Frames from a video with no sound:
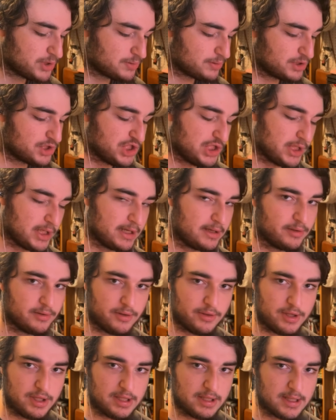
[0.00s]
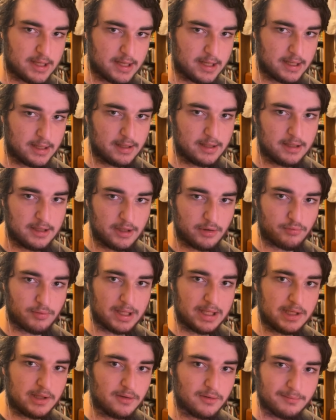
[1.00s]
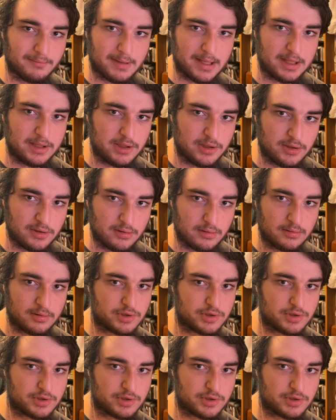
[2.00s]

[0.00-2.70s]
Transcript: We're gonna check out the radial menu,